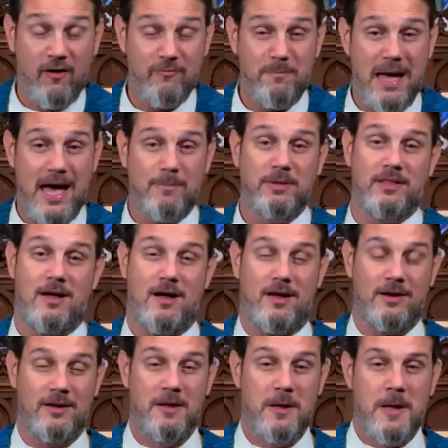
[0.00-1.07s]
of
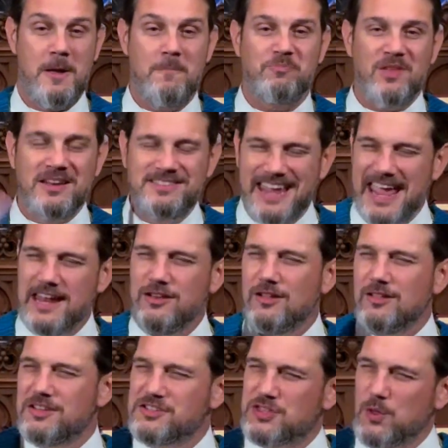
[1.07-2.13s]
Babylon.
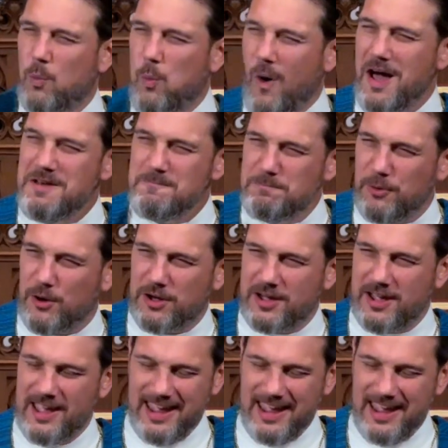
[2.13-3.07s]
Daniel is the one book